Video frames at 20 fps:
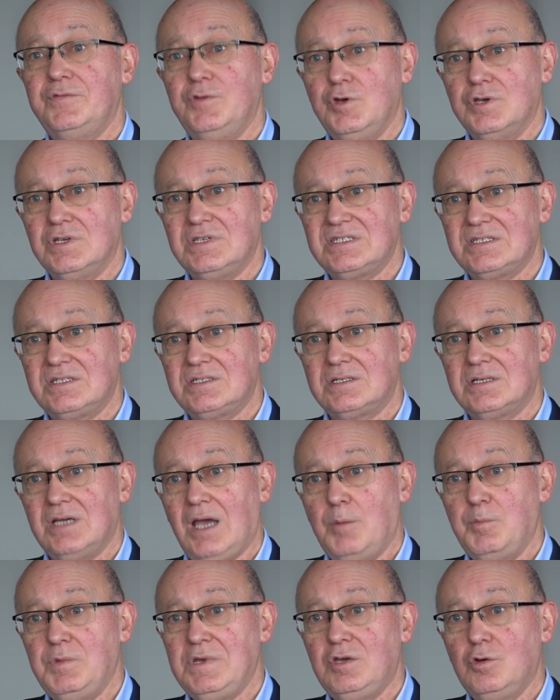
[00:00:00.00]

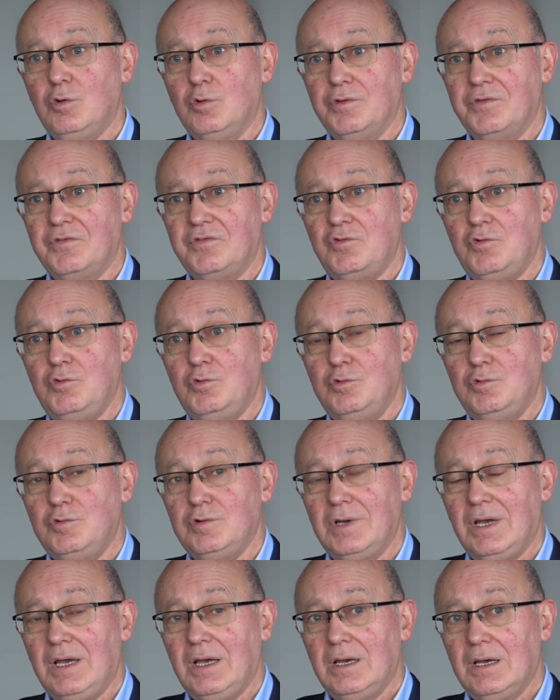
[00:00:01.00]
1st, and we go
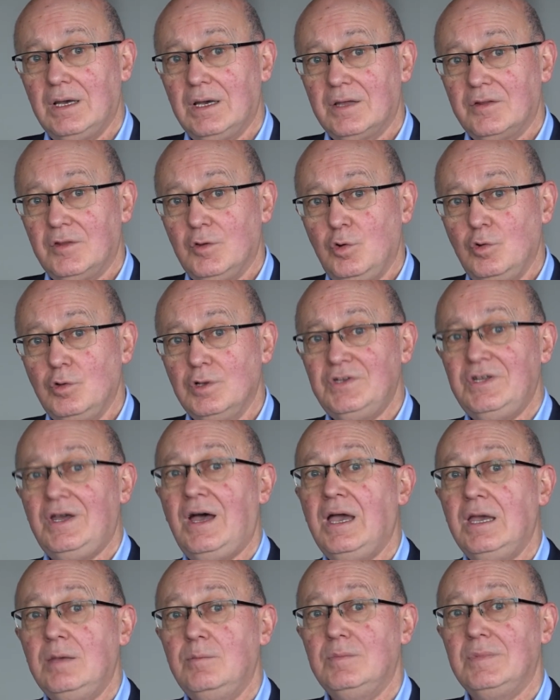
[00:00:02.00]
through the whole
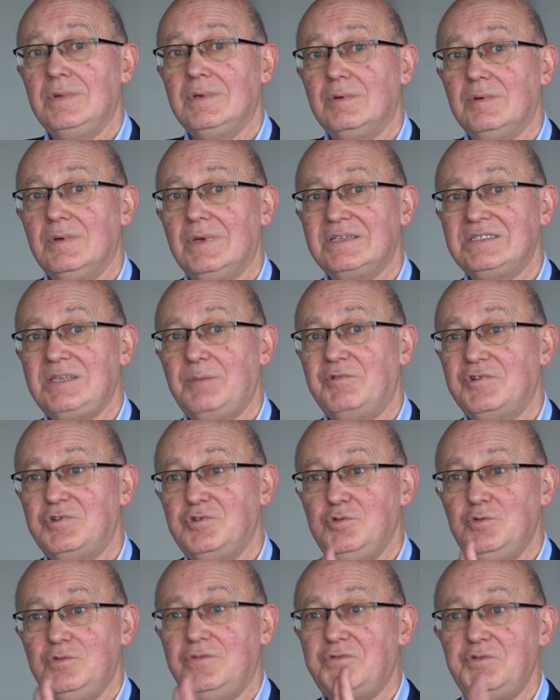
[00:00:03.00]
time, except for
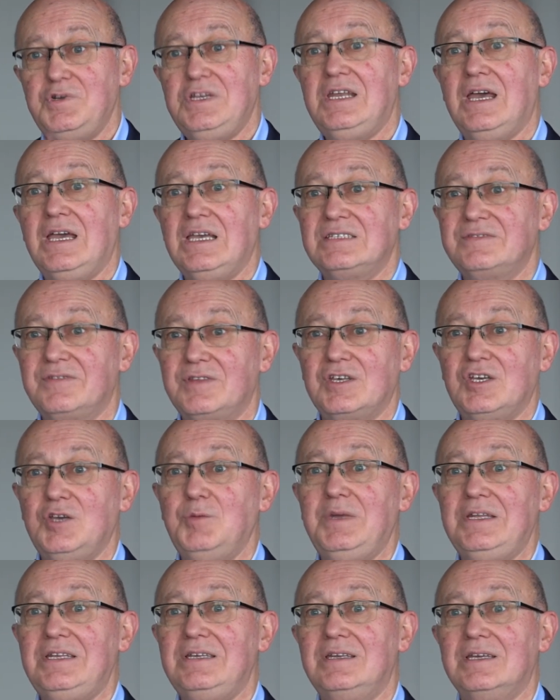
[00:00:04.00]
2 free days for the
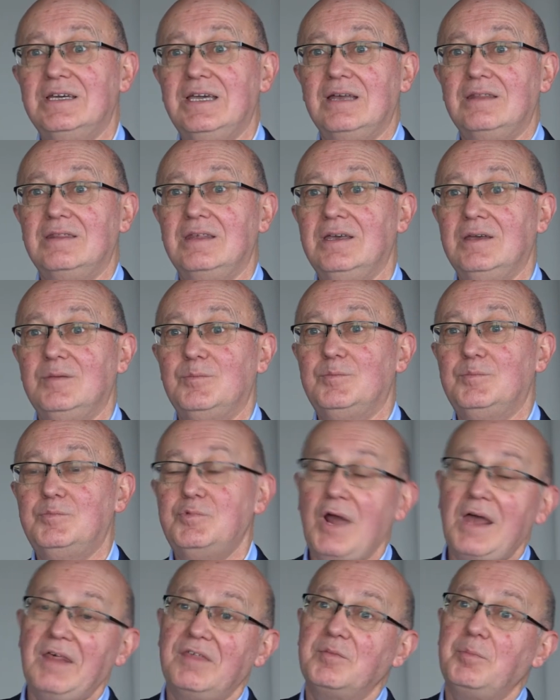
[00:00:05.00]
committee to get their
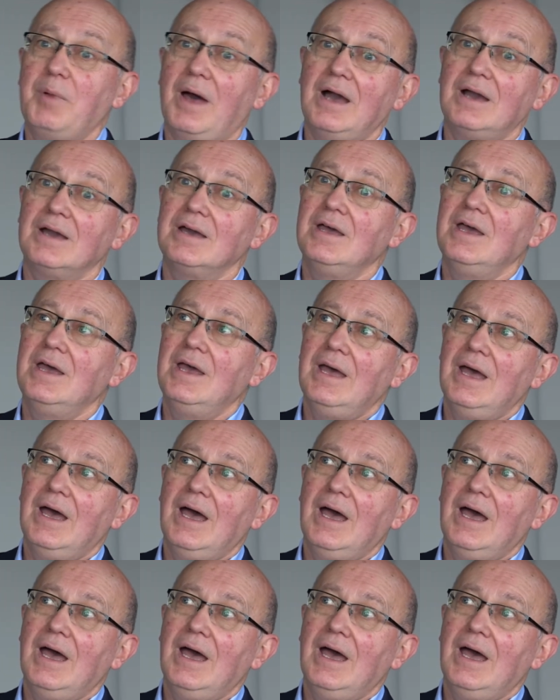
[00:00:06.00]
breath back,